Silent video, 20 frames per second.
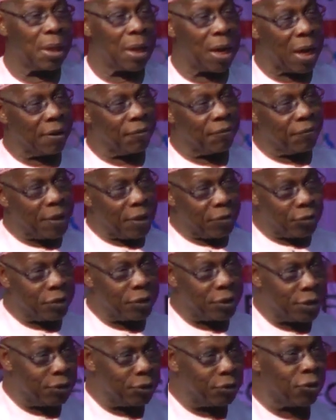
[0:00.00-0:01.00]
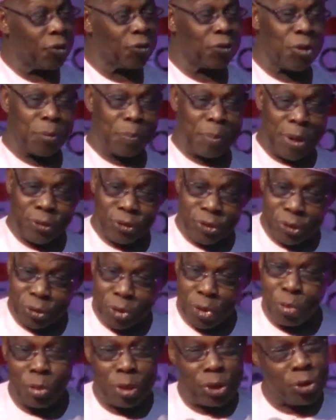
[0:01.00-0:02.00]
adversaries of
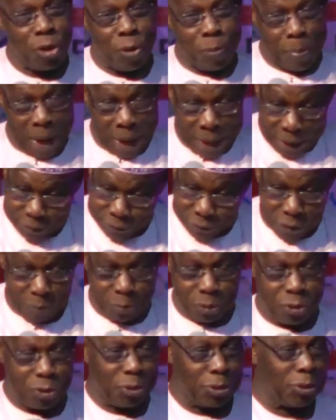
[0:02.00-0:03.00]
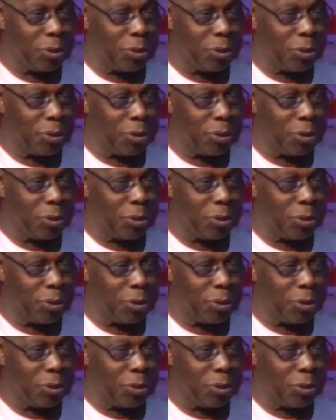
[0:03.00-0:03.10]
Obasanjo will not buy it from you.